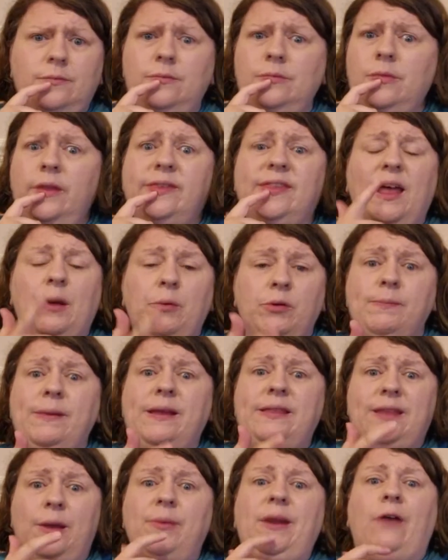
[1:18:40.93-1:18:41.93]
So that would
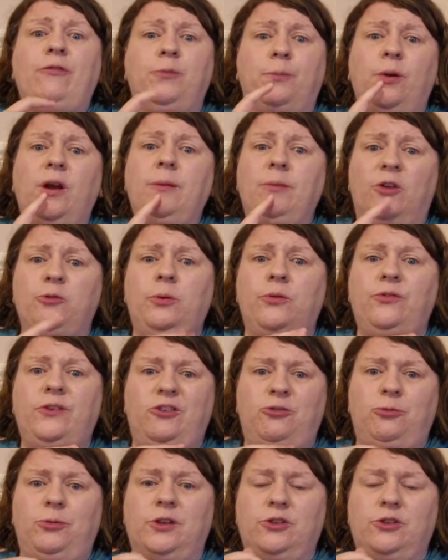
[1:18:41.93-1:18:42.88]
mean they would have to pretty much be finished with